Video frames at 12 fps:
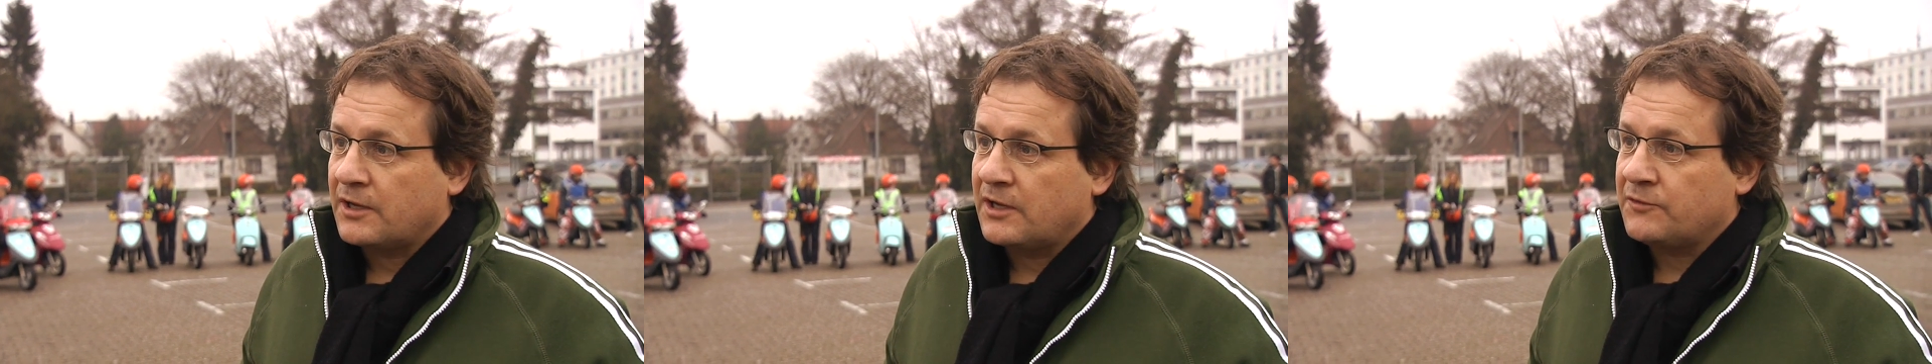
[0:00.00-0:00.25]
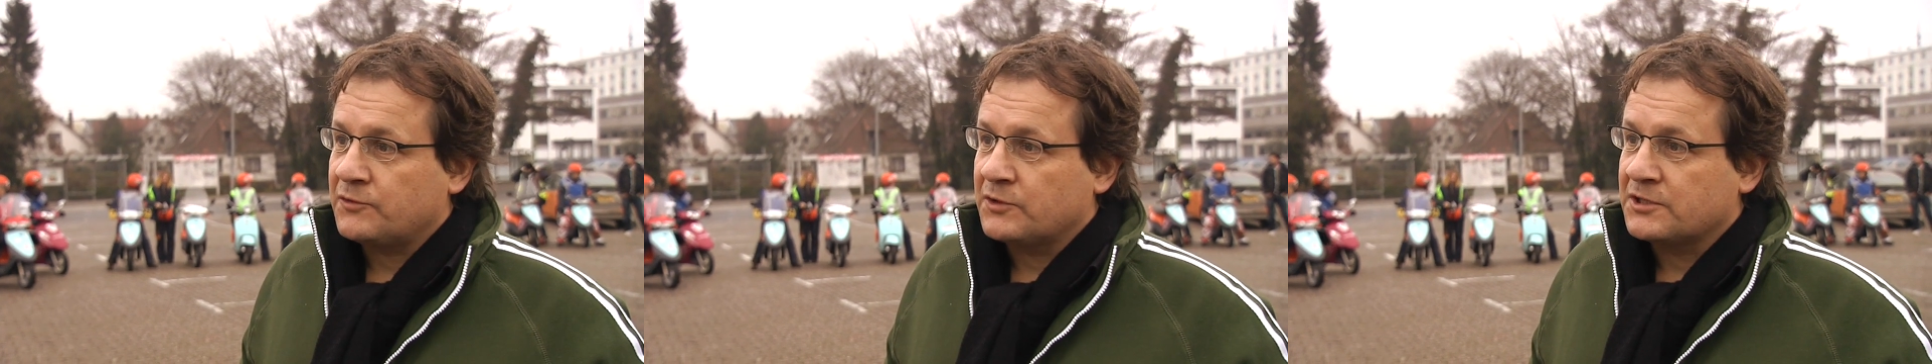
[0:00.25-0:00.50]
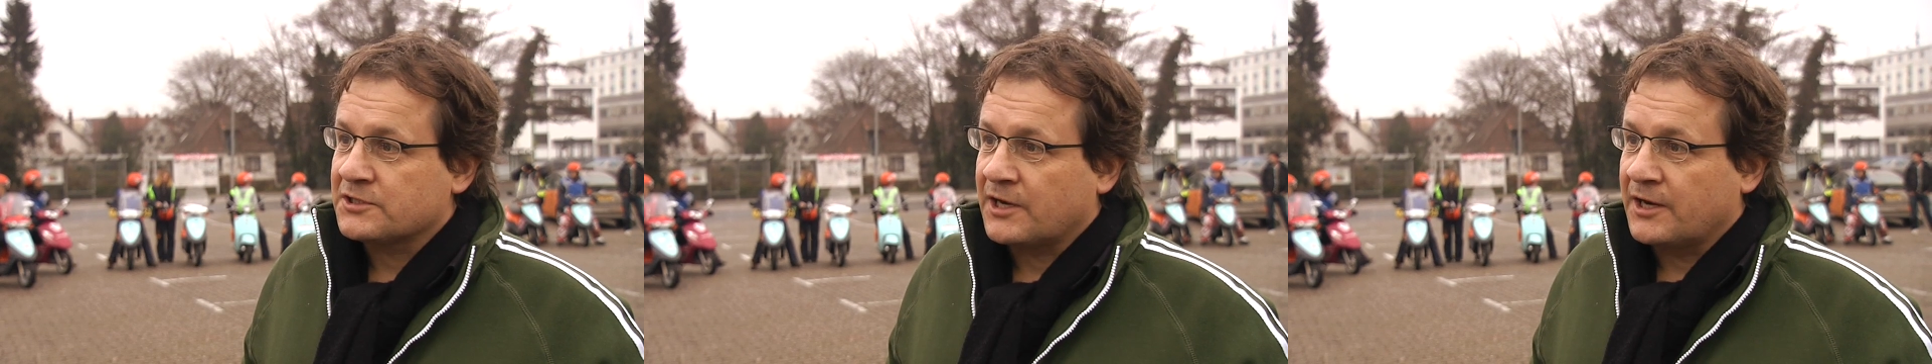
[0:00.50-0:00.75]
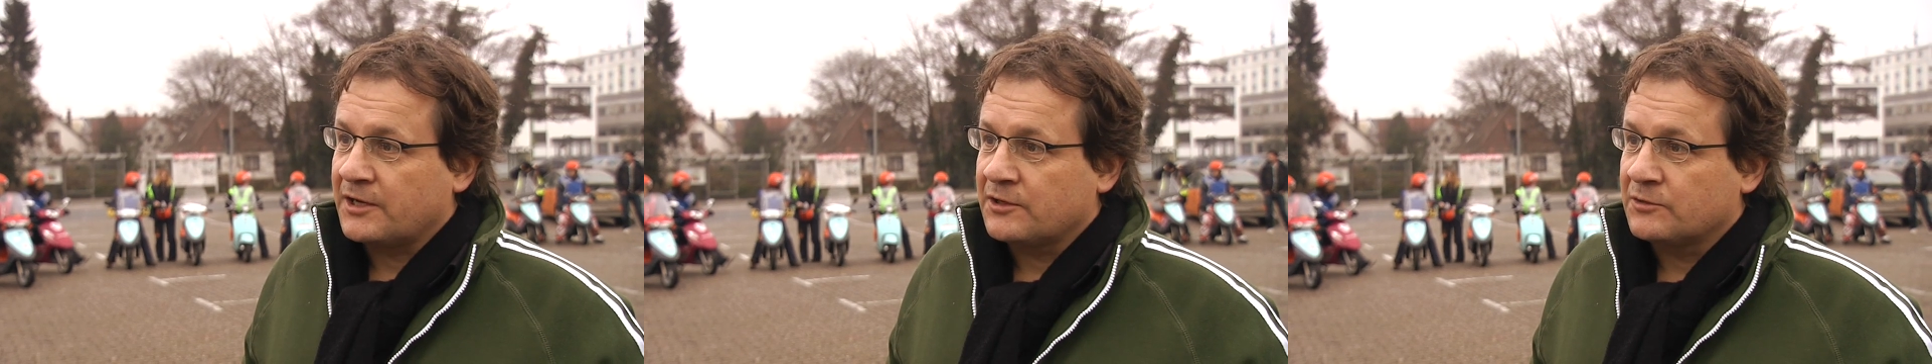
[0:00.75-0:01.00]
If you
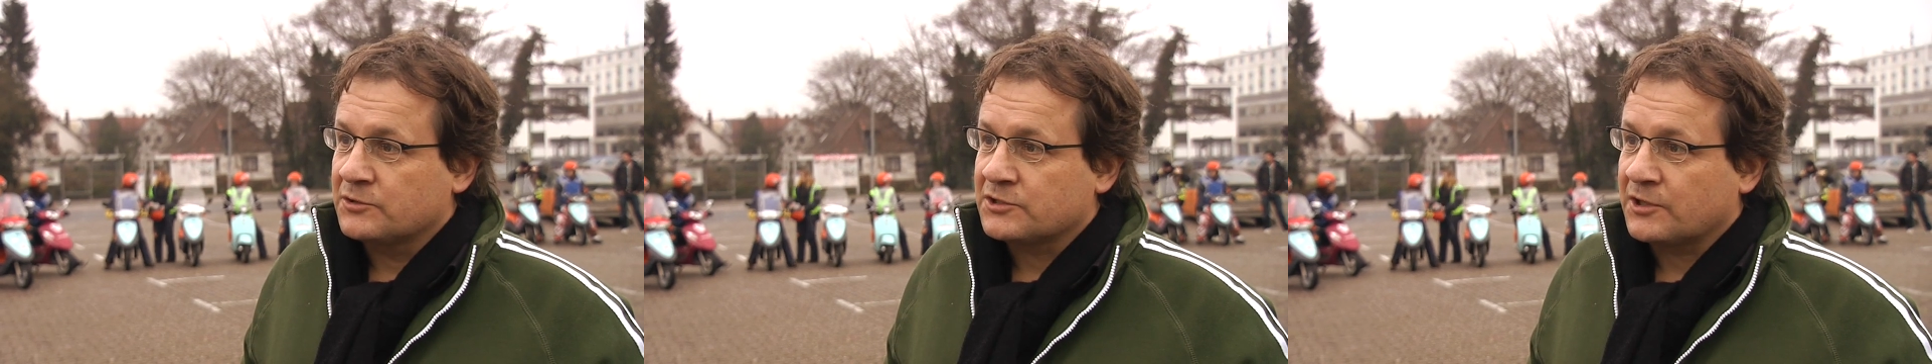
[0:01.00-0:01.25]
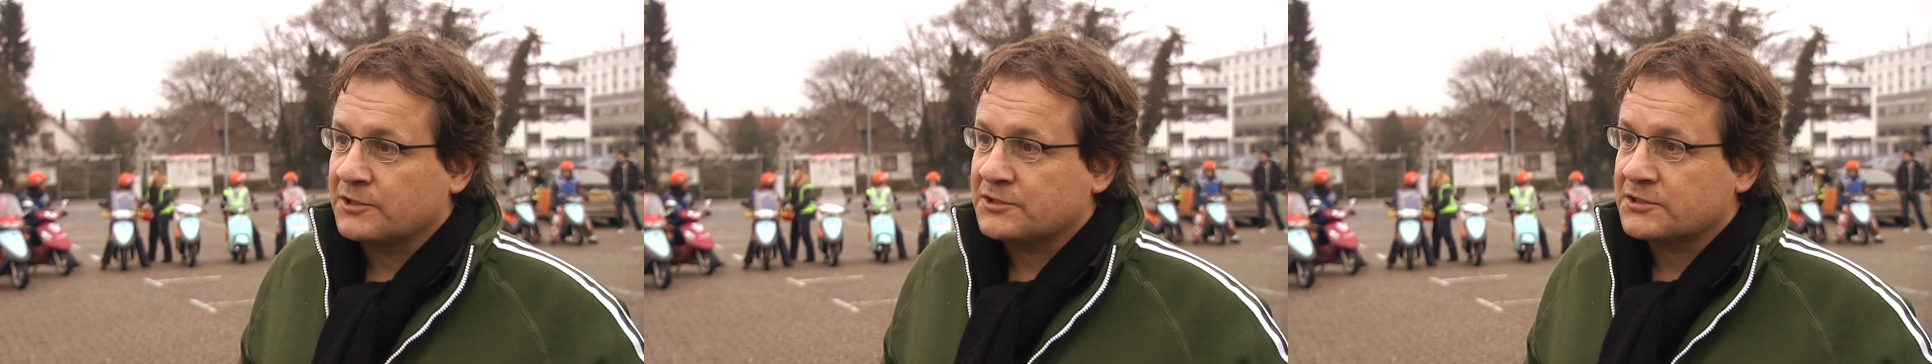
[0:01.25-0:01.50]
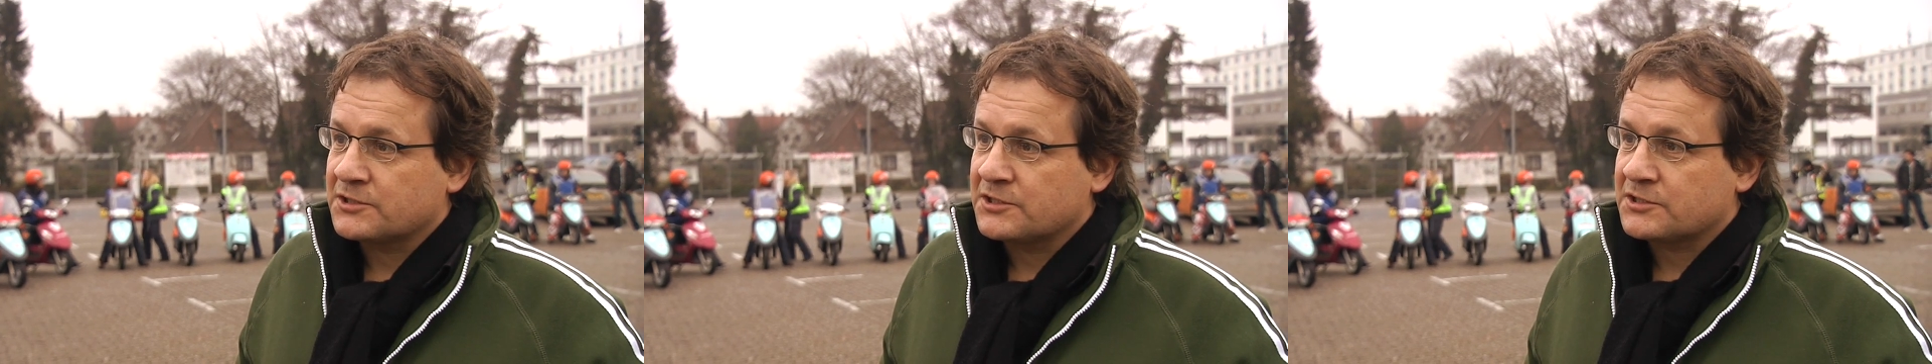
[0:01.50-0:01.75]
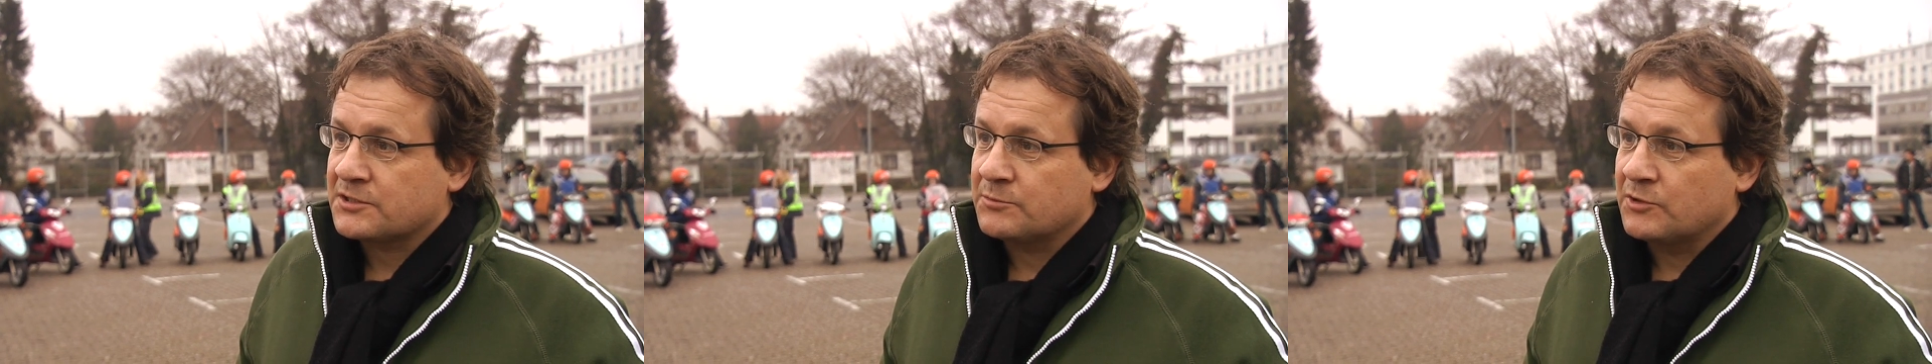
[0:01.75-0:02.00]
design a new charging
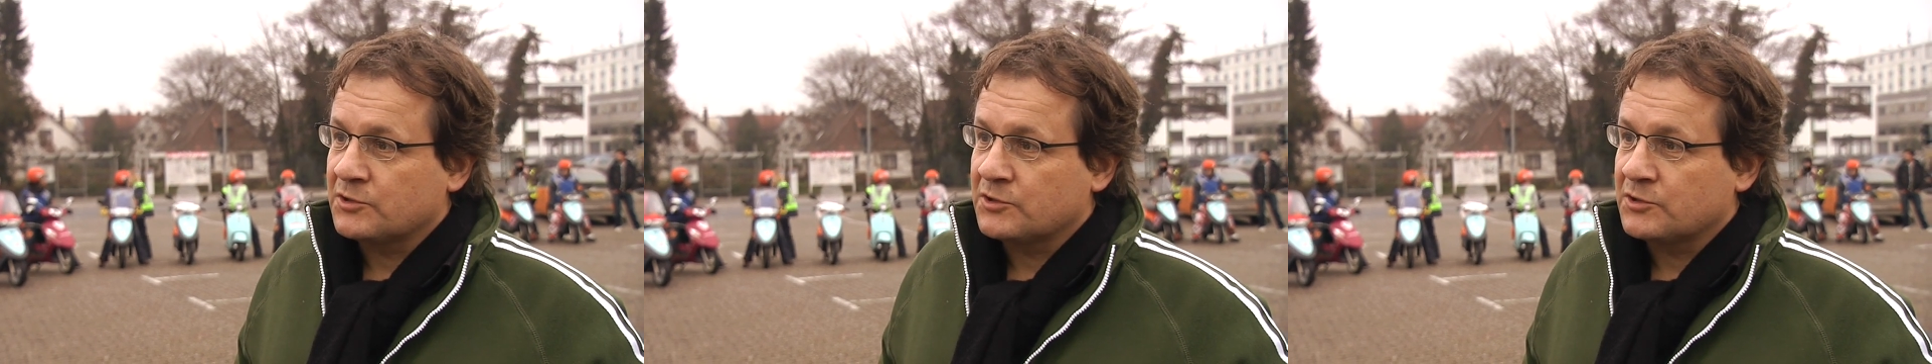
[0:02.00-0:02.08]
system,